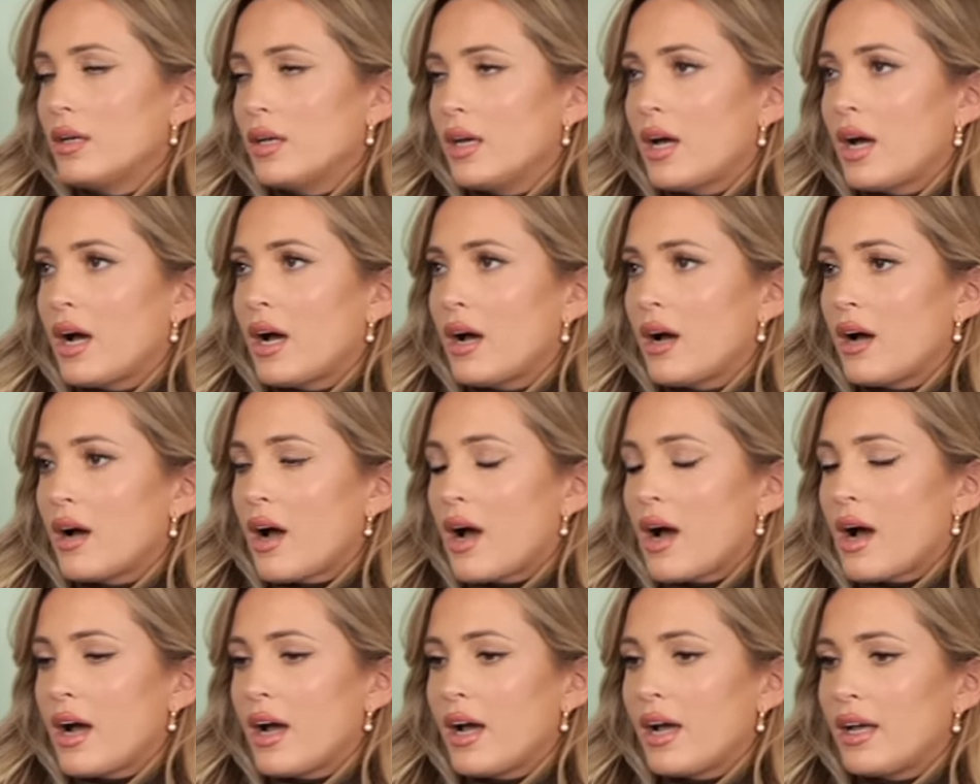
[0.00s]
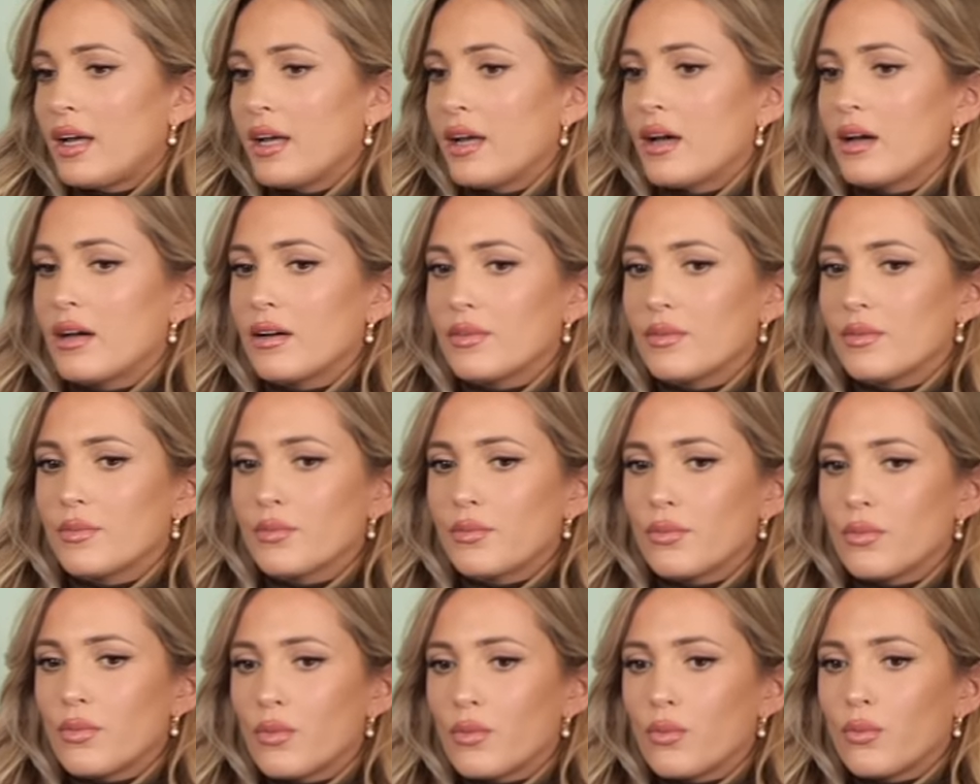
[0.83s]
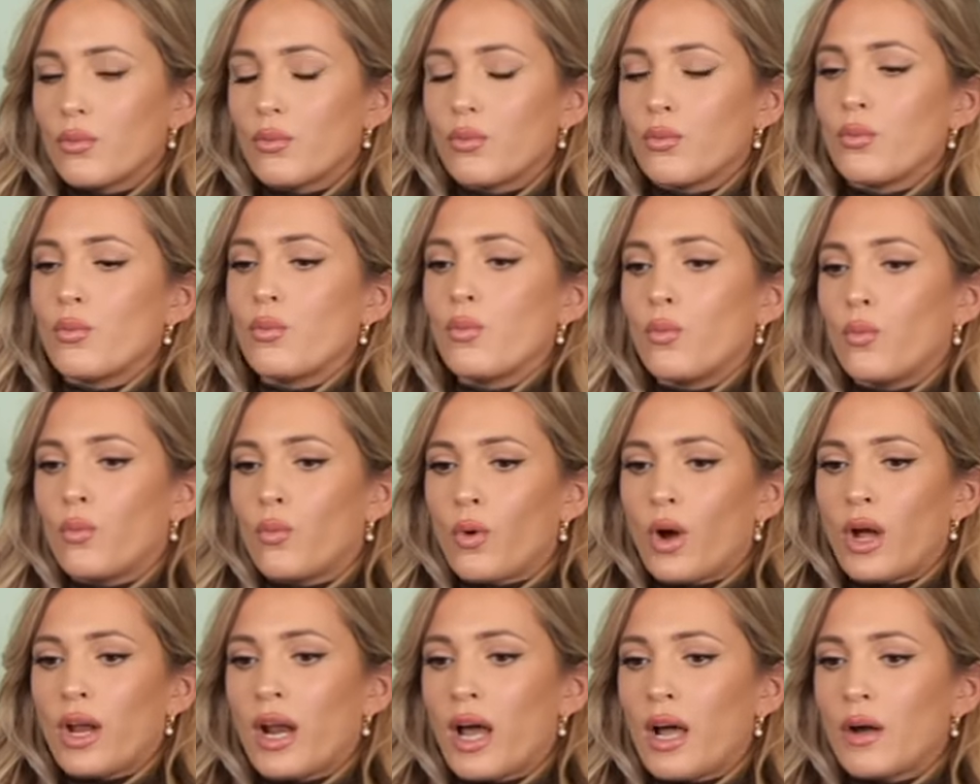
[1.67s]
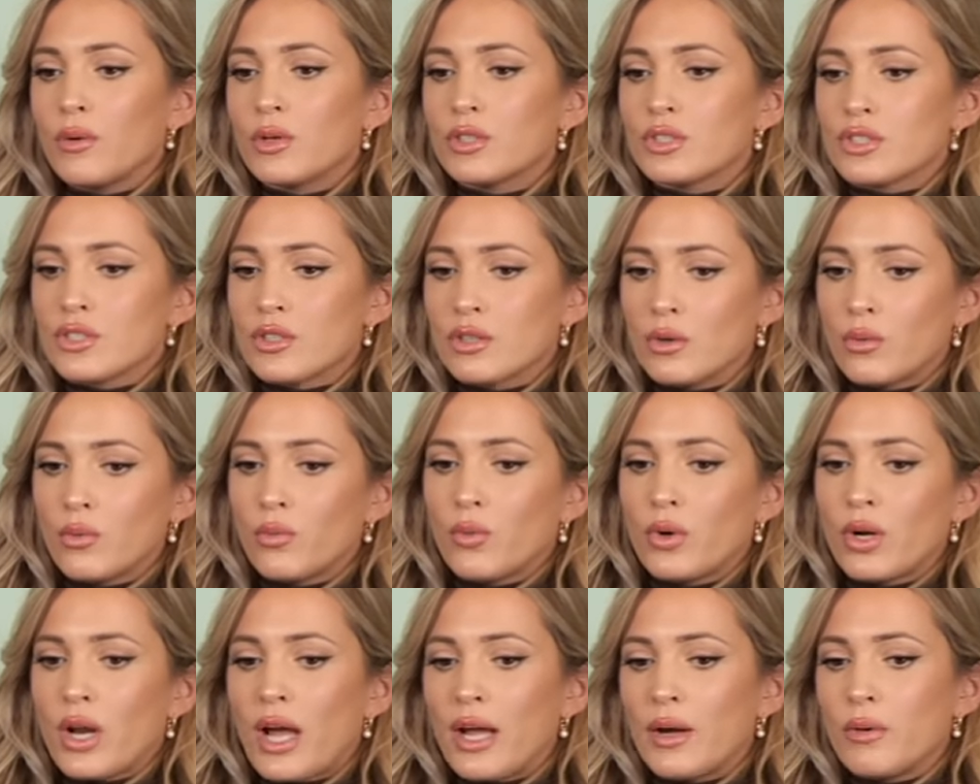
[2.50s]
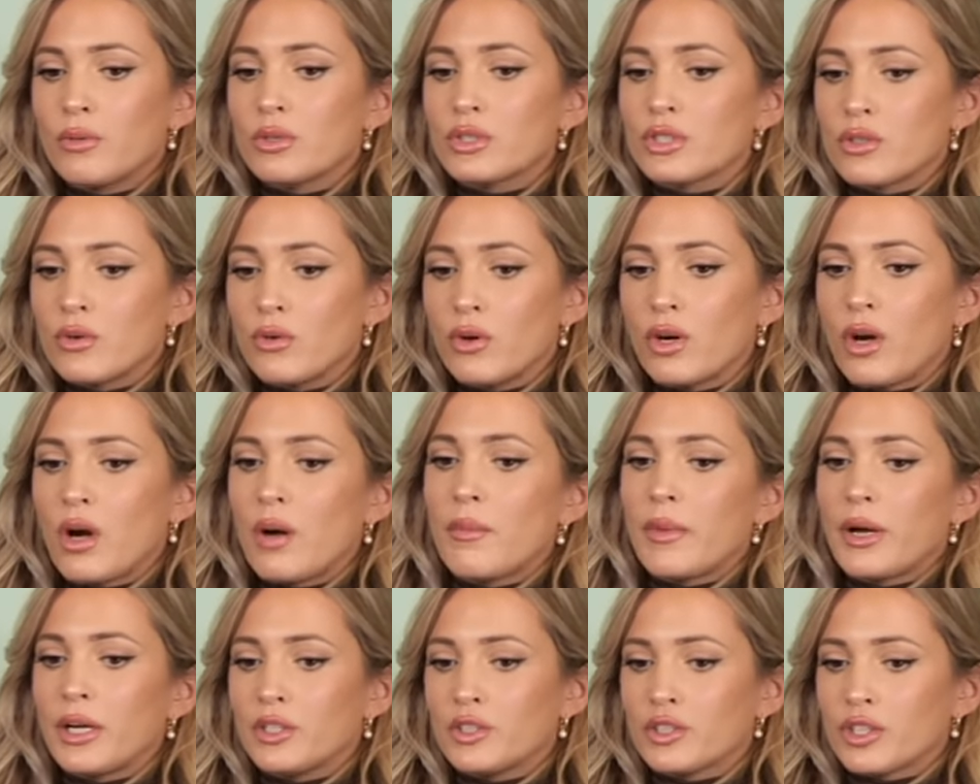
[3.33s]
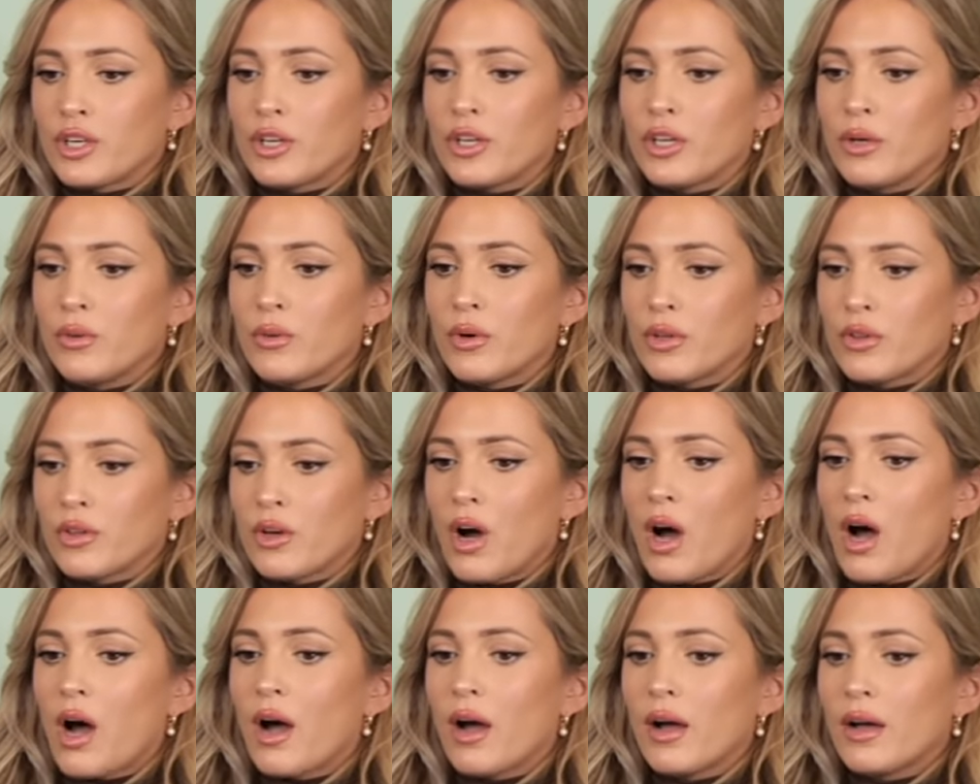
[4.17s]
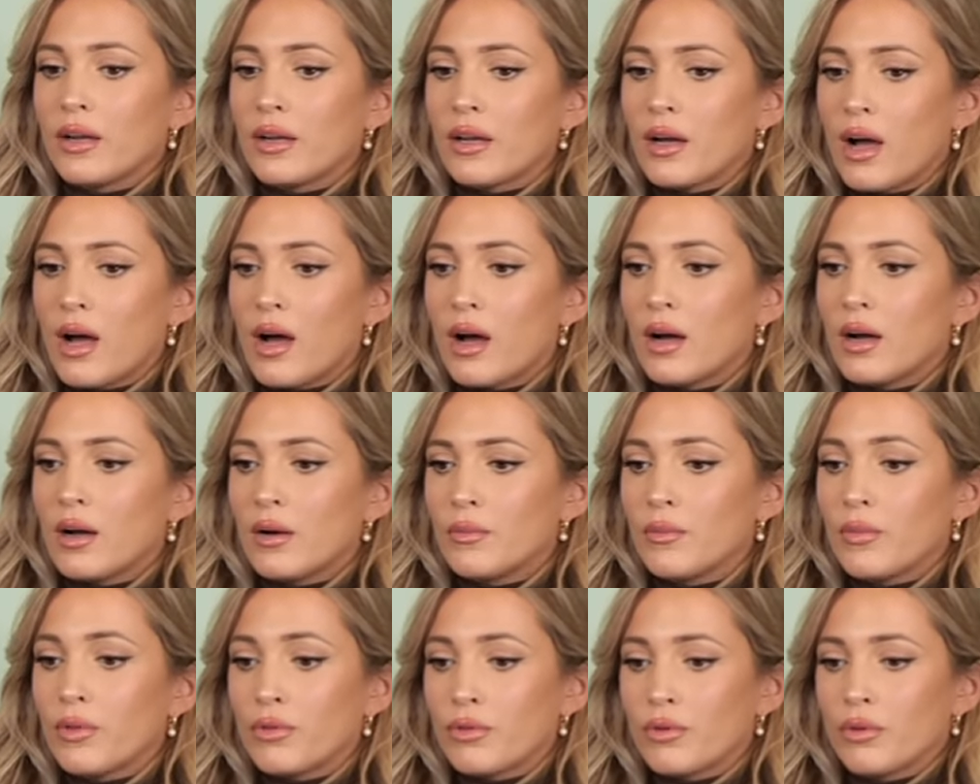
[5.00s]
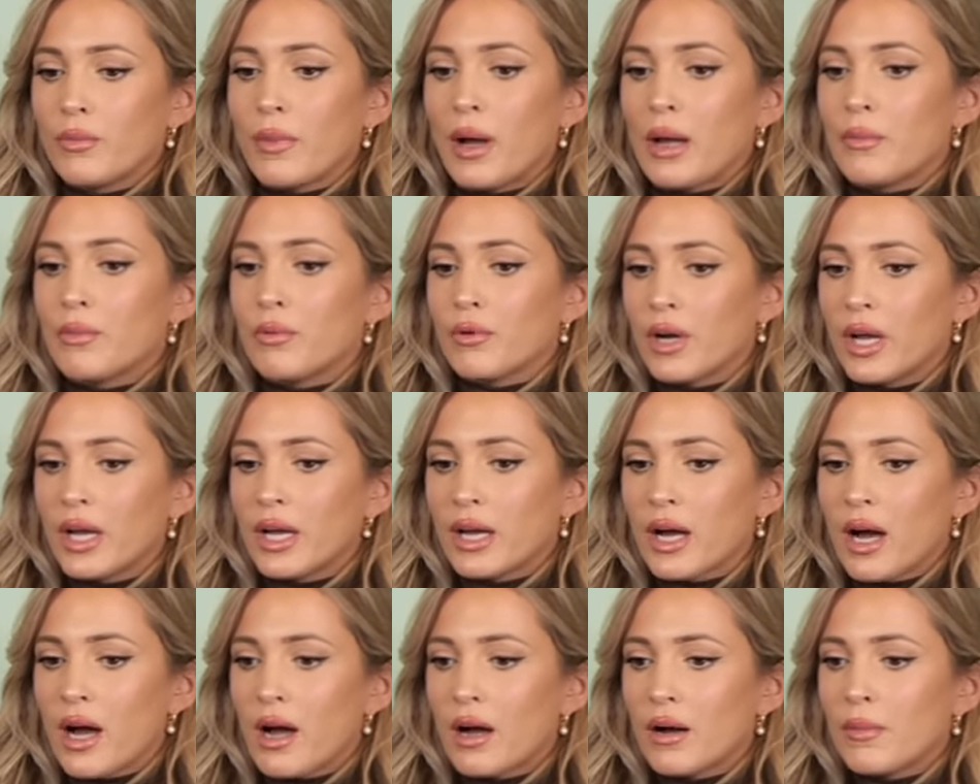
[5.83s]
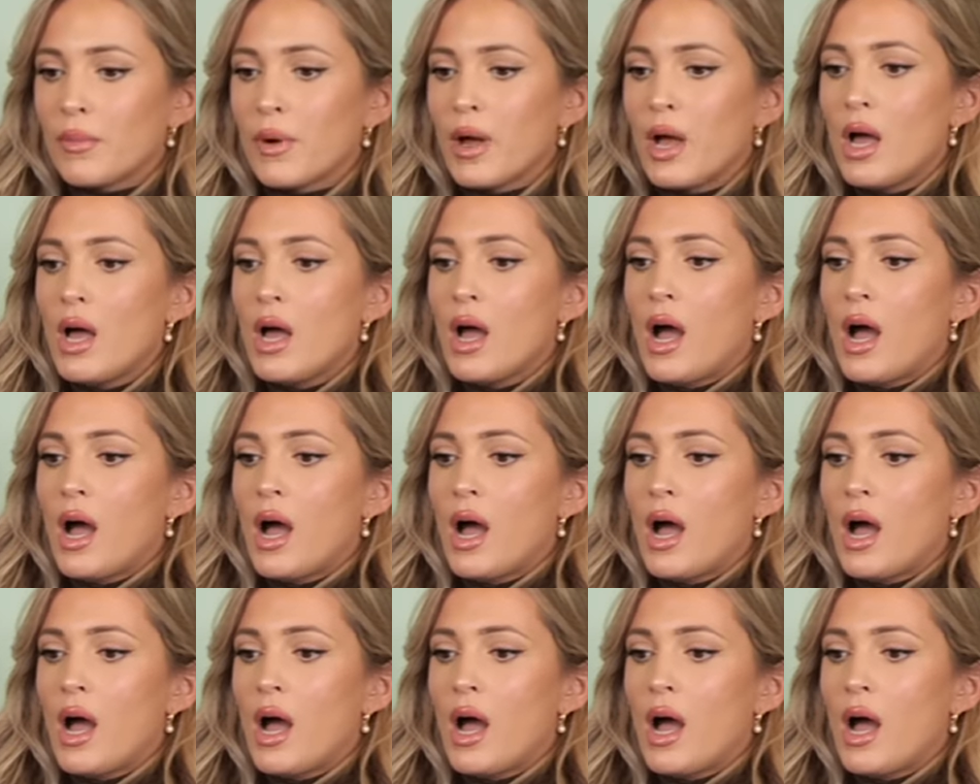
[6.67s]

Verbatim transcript: Yeah, I when I was when I was going on my journey with God um, through my breakup,